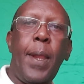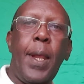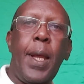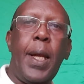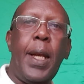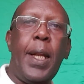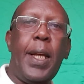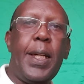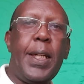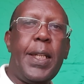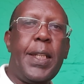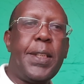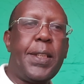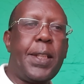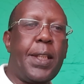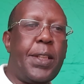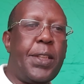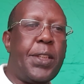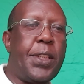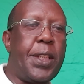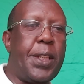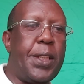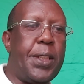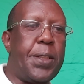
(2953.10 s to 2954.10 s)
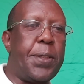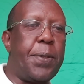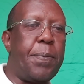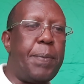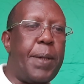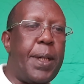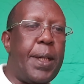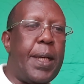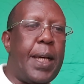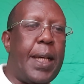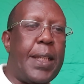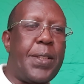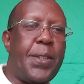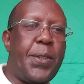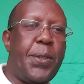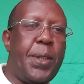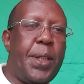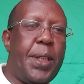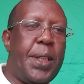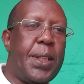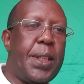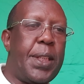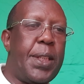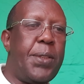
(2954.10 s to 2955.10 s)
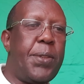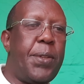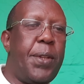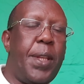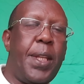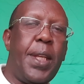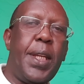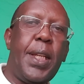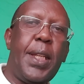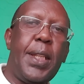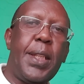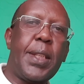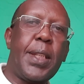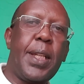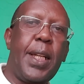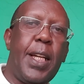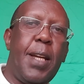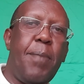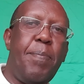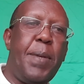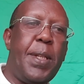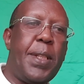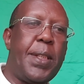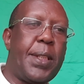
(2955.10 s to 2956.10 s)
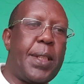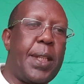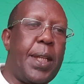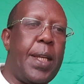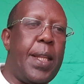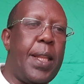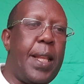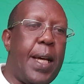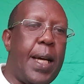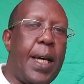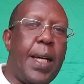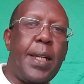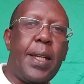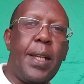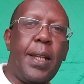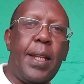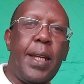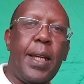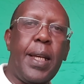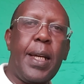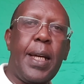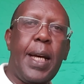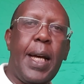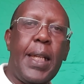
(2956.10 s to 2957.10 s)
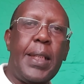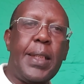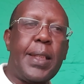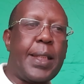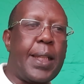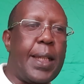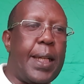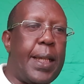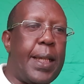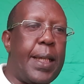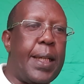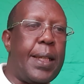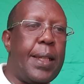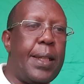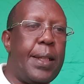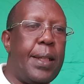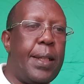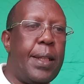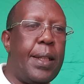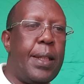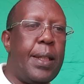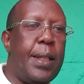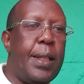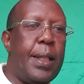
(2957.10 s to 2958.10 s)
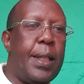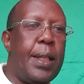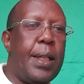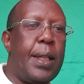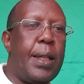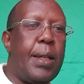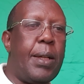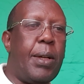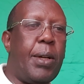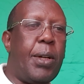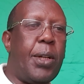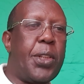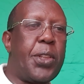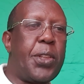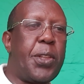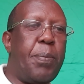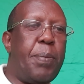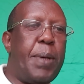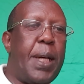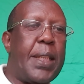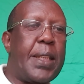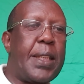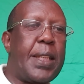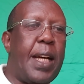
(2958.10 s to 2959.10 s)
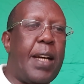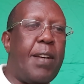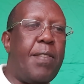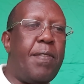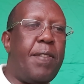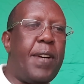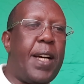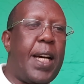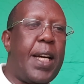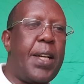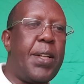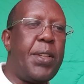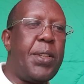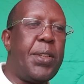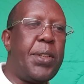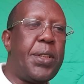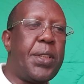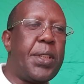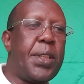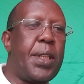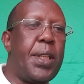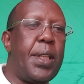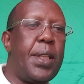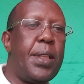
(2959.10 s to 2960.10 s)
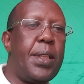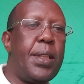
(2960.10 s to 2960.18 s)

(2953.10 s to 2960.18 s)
Ladies and gentlemen, as you listen to this, let me say that the counselor also must have values